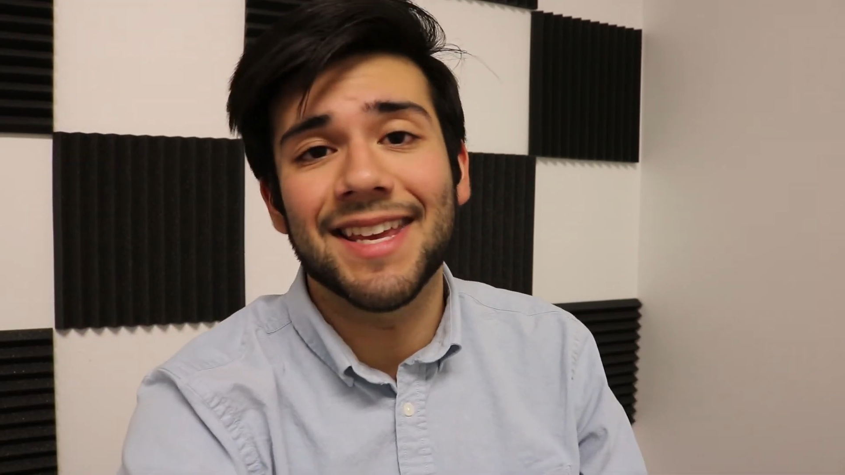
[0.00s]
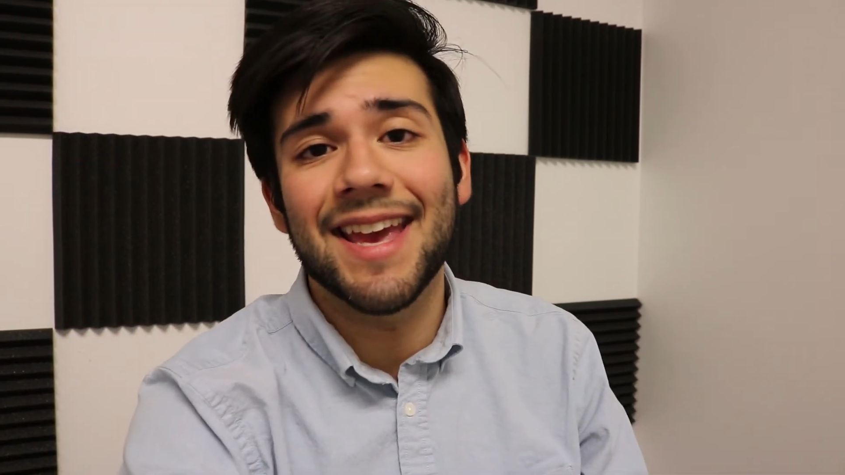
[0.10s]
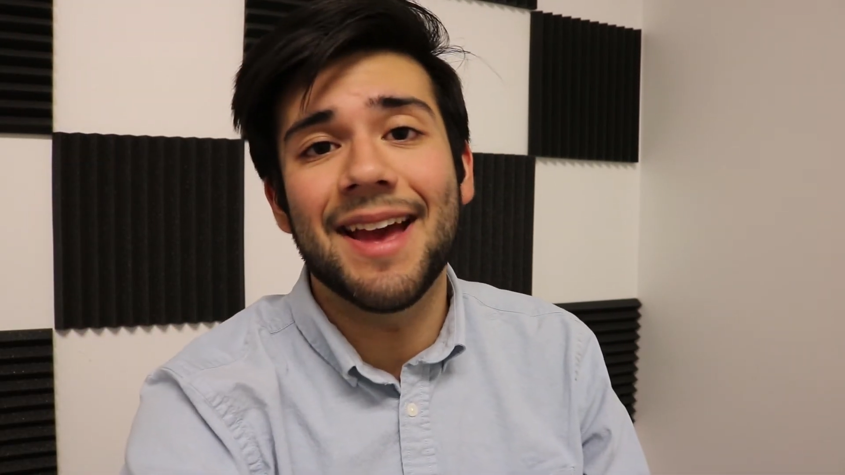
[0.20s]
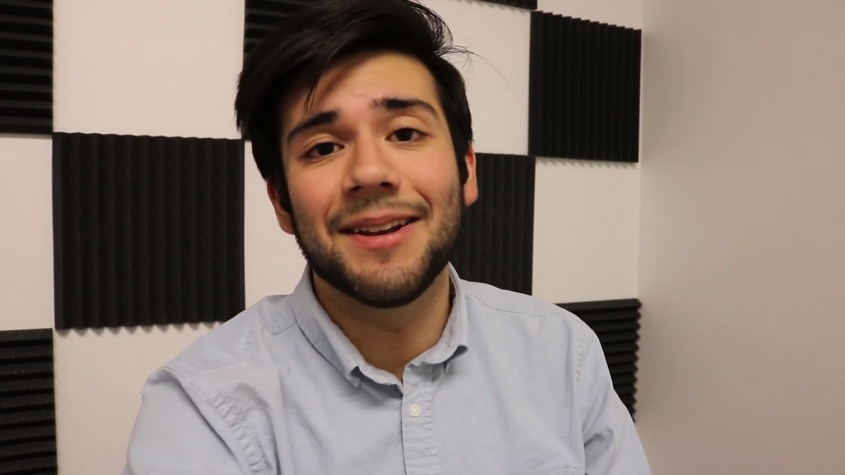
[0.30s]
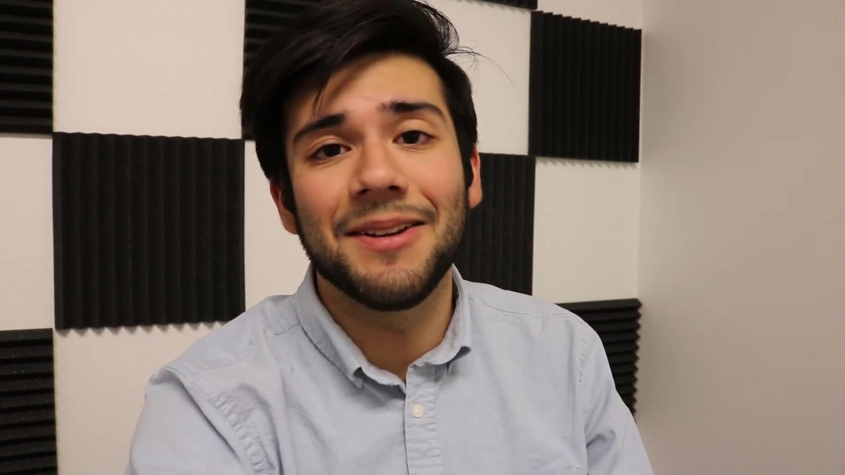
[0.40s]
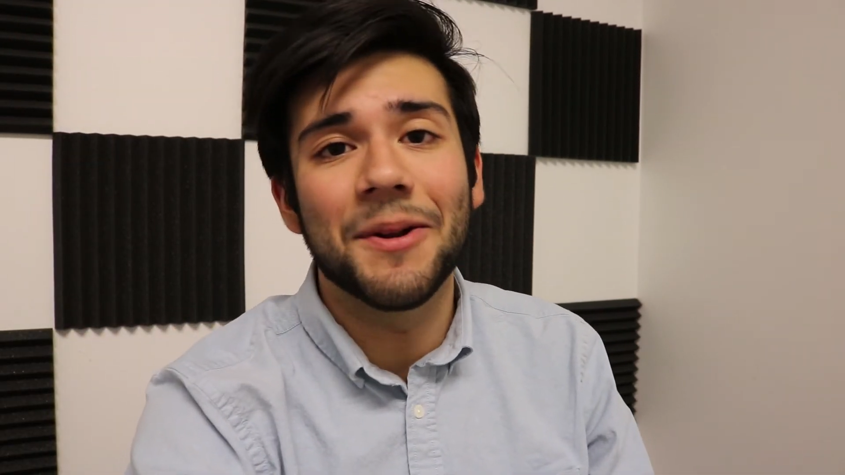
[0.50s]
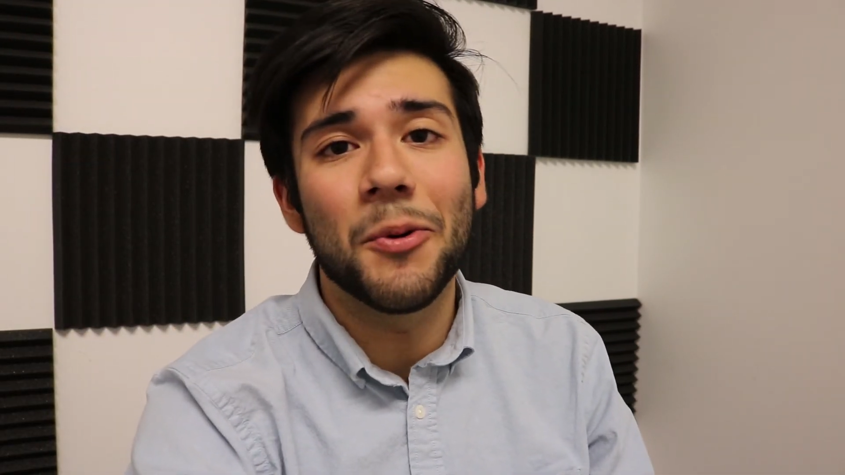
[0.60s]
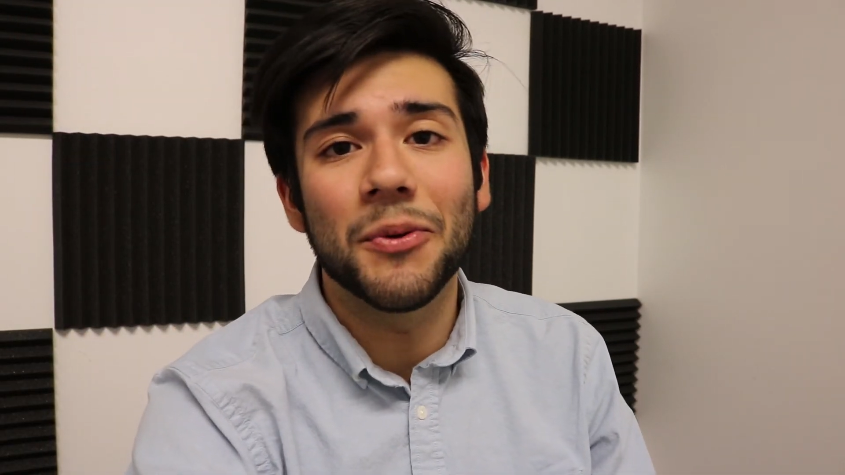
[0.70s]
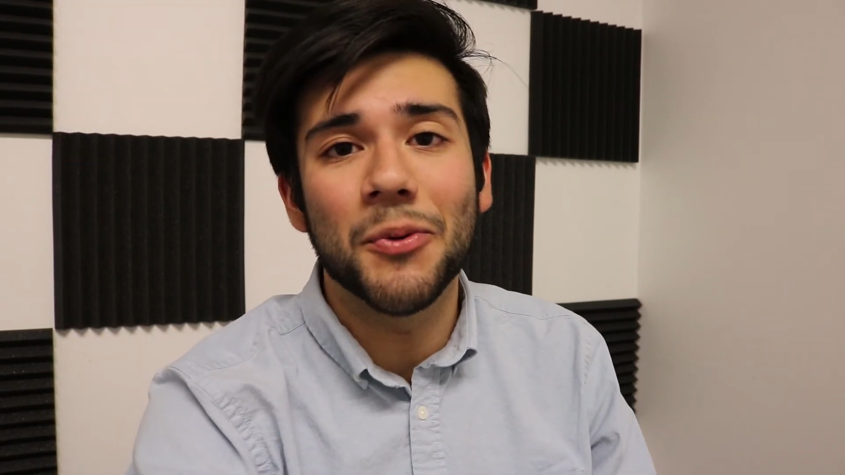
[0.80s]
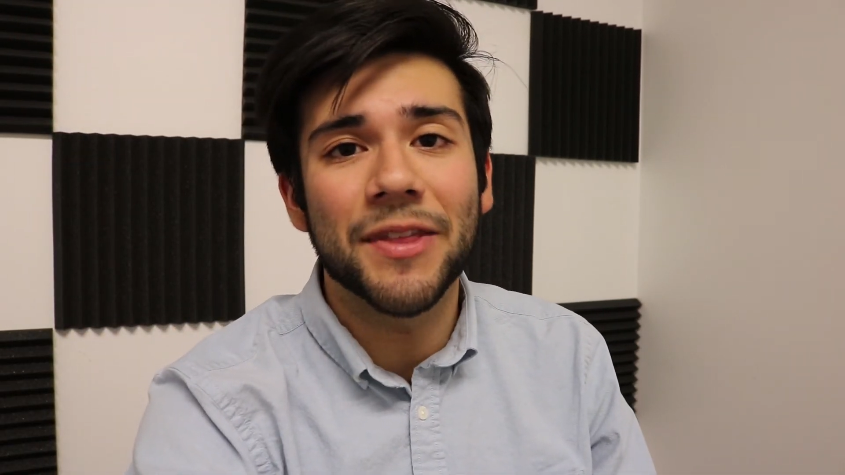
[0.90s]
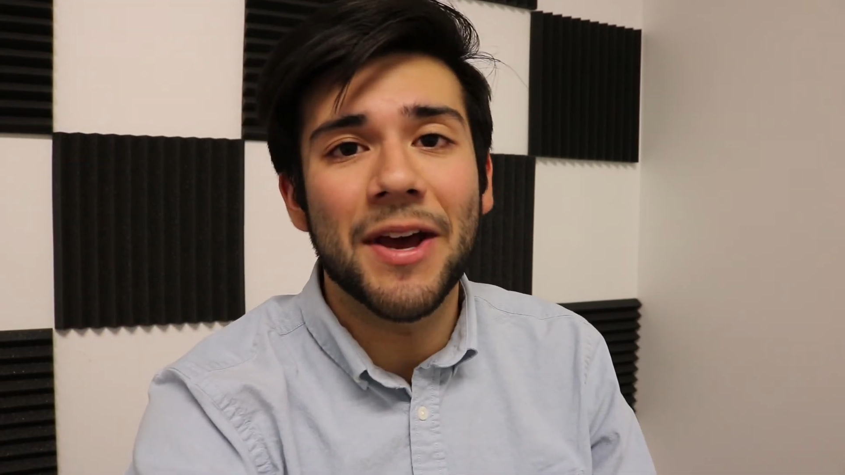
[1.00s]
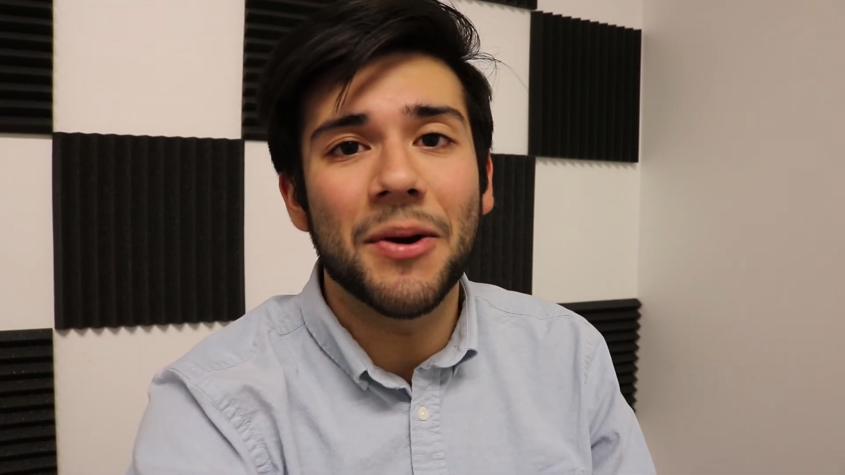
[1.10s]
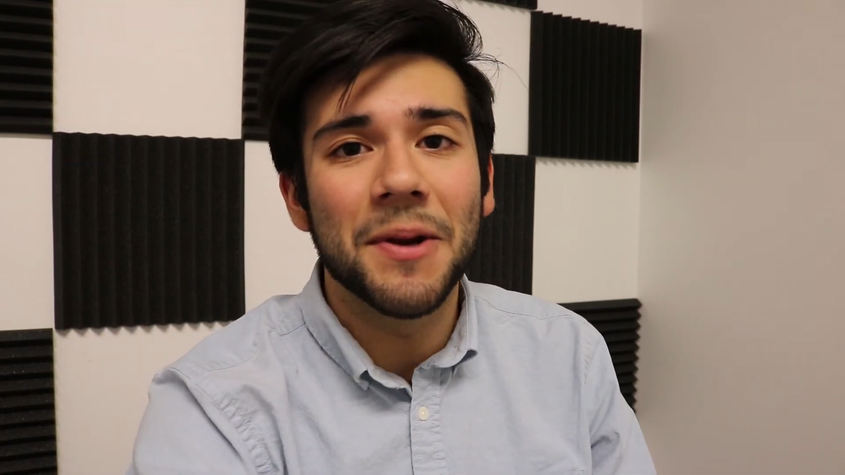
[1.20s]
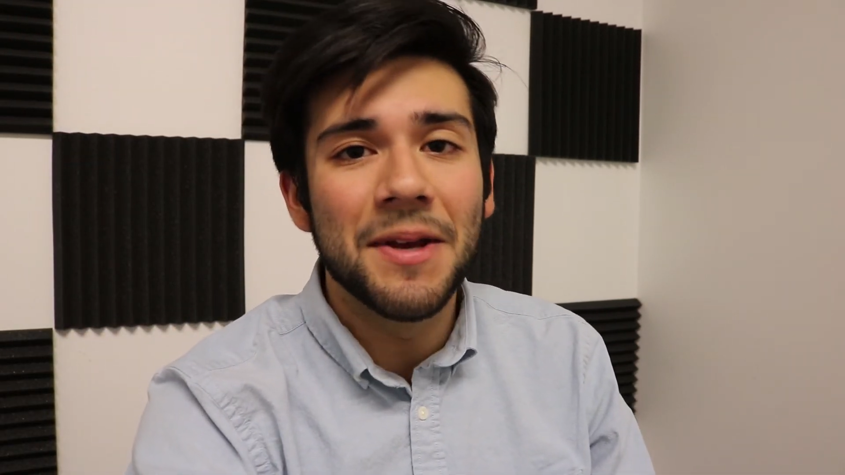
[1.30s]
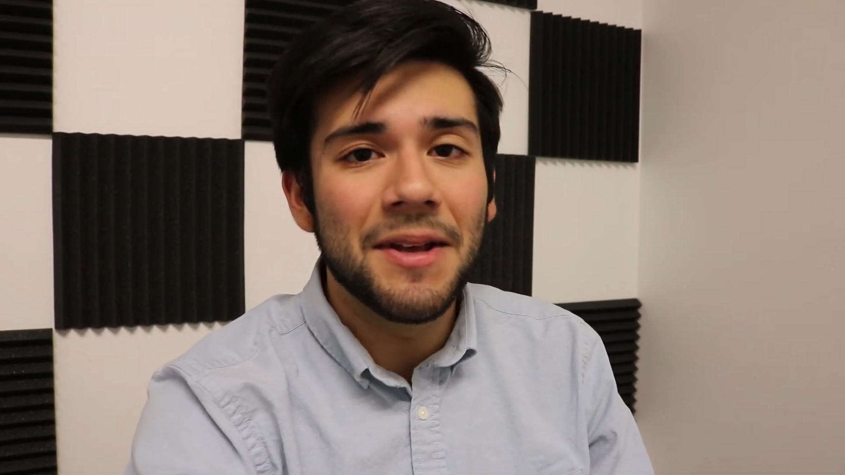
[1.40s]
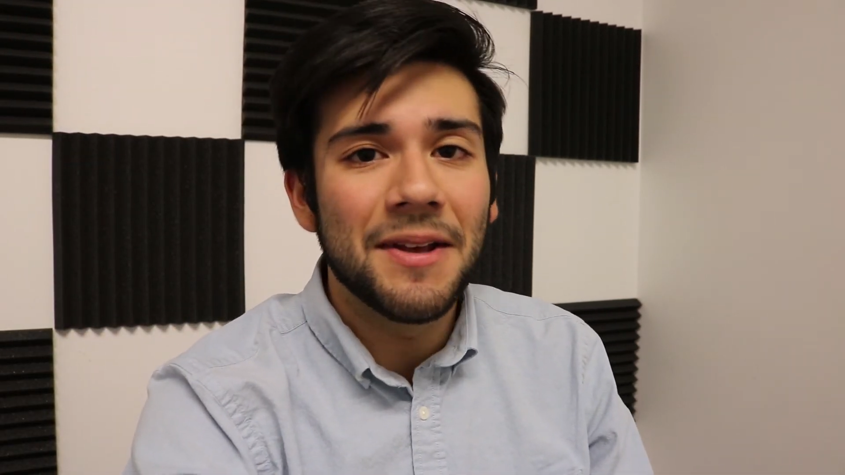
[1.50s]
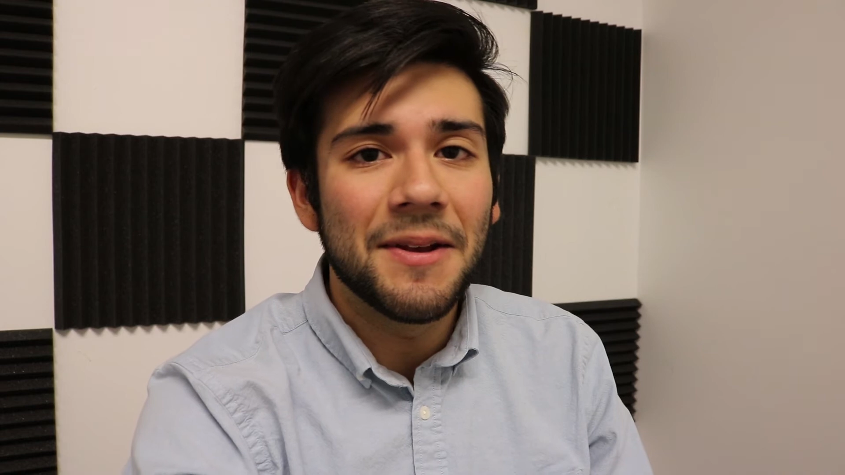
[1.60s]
can, you know, without